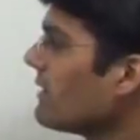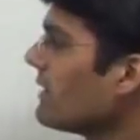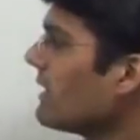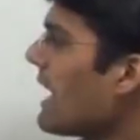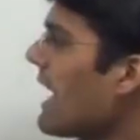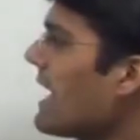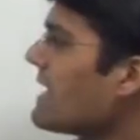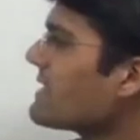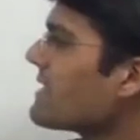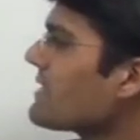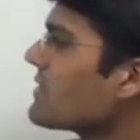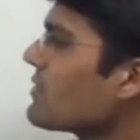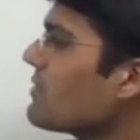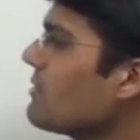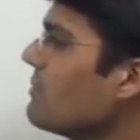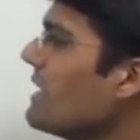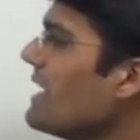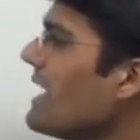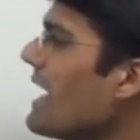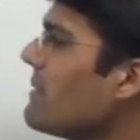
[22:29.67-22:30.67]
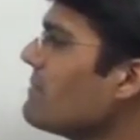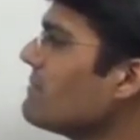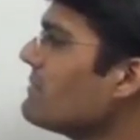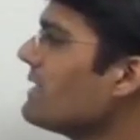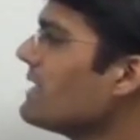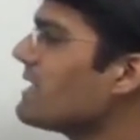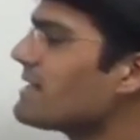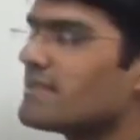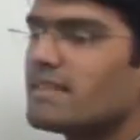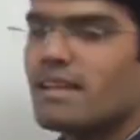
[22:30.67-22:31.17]
The answer should be
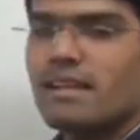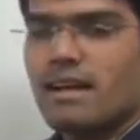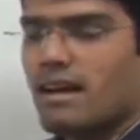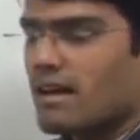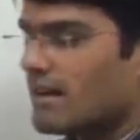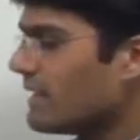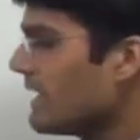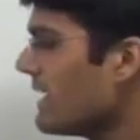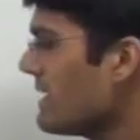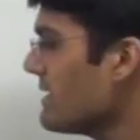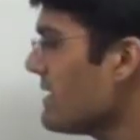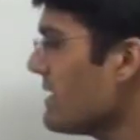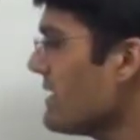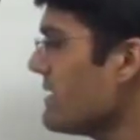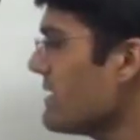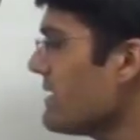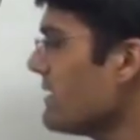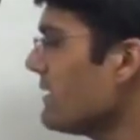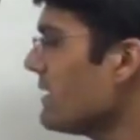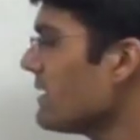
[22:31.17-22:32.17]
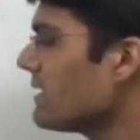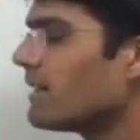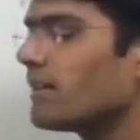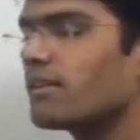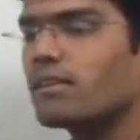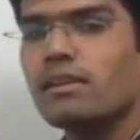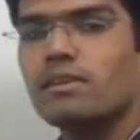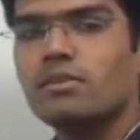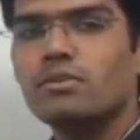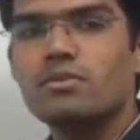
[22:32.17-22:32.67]
M less than R. That is the reason the
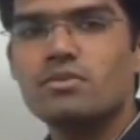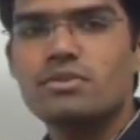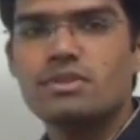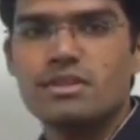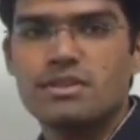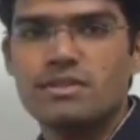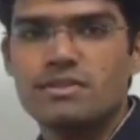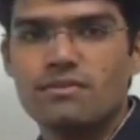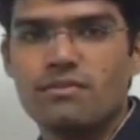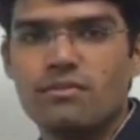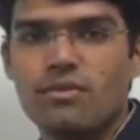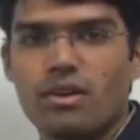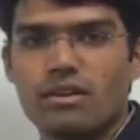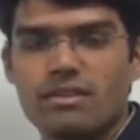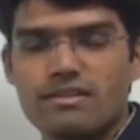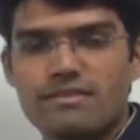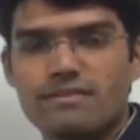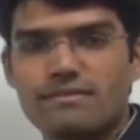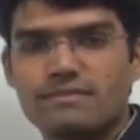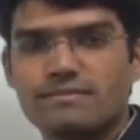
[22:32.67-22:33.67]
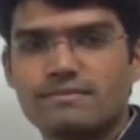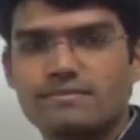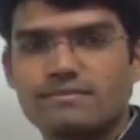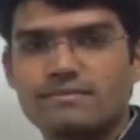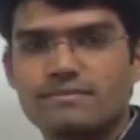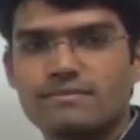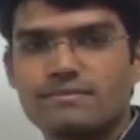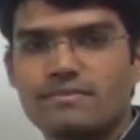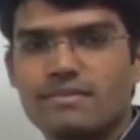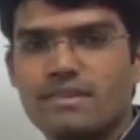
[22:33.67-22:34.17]
third conclusion is false.
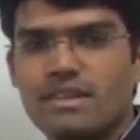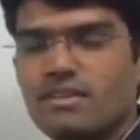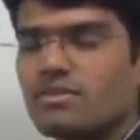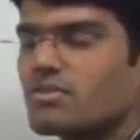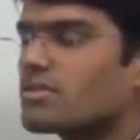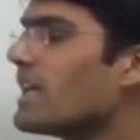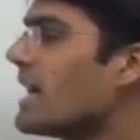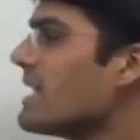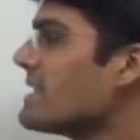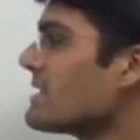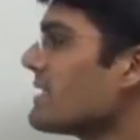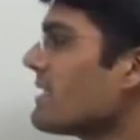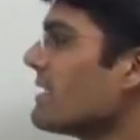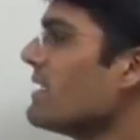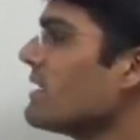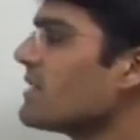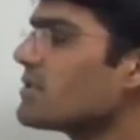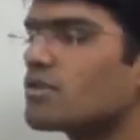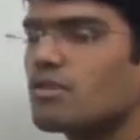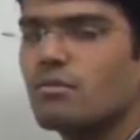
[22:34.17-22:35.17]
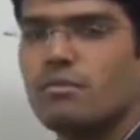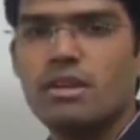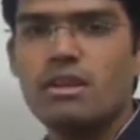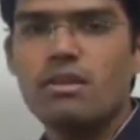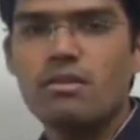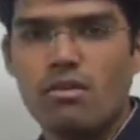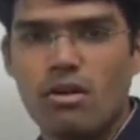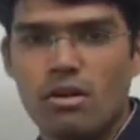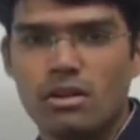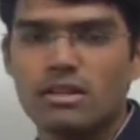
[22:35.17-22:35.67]
So the answer here should
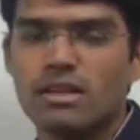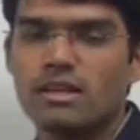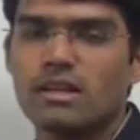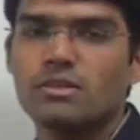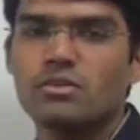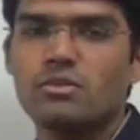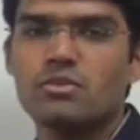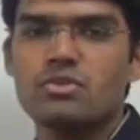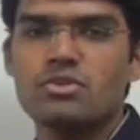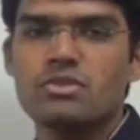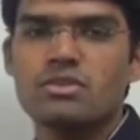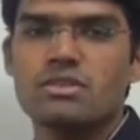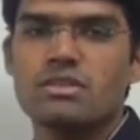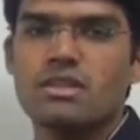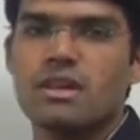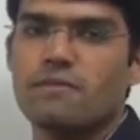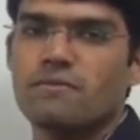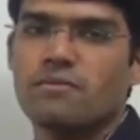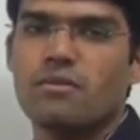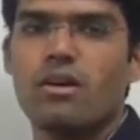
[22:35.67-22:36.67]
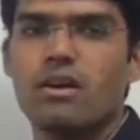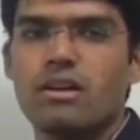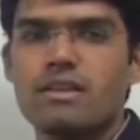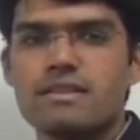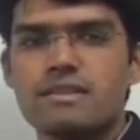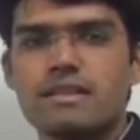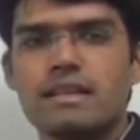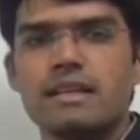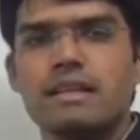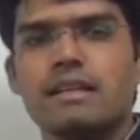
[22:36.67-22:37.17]
be all the conclusions are
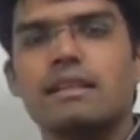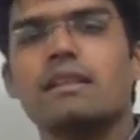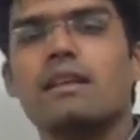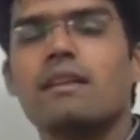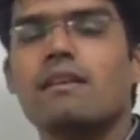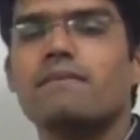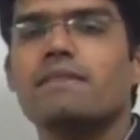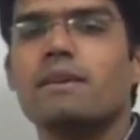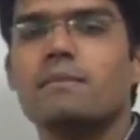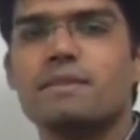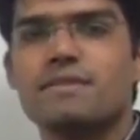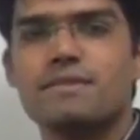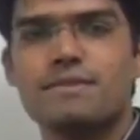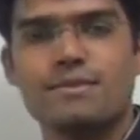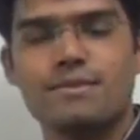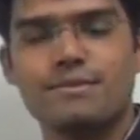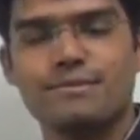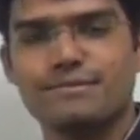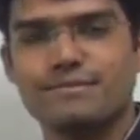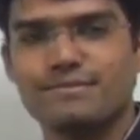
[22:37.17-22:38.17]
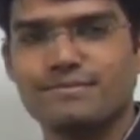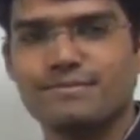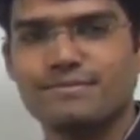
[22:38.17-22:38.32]
false, none of them is true.